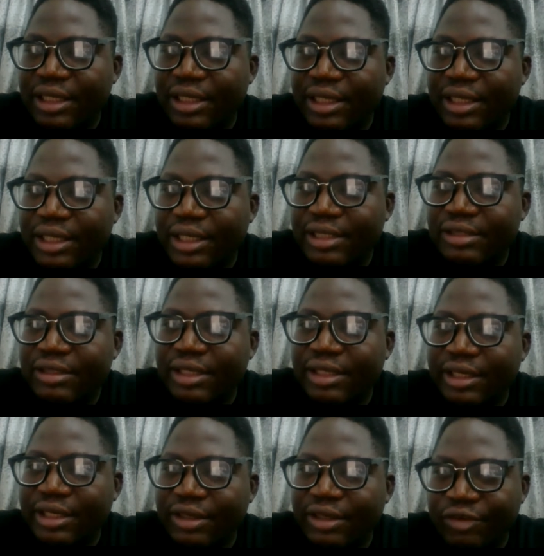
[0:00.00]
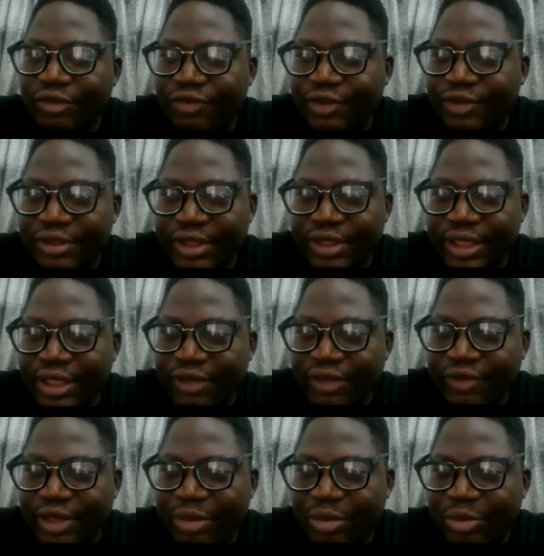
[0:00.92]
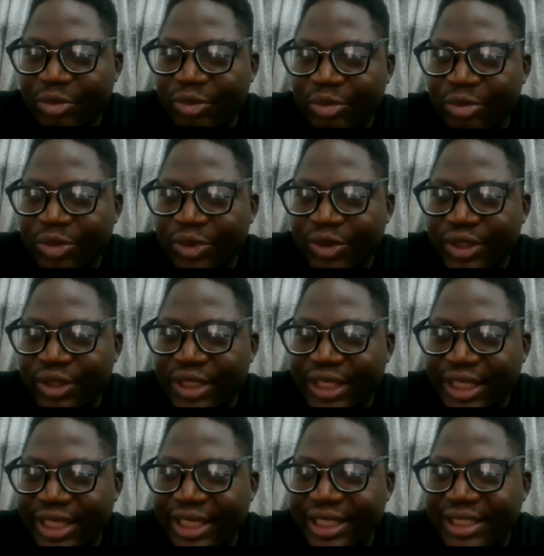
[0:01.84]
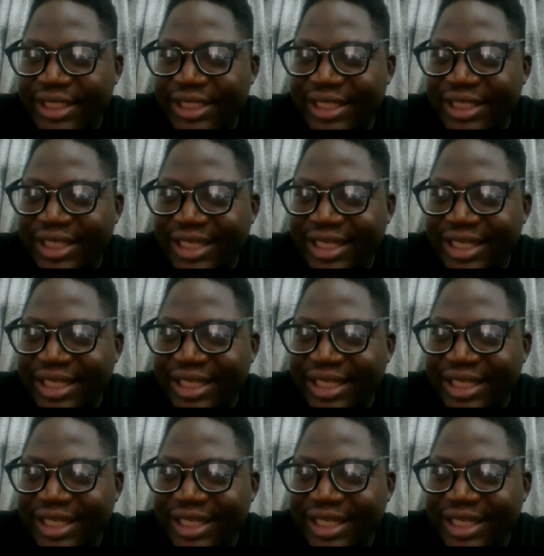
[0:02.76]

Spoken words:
It's not enough. It's not enough. Let me put more. Yes.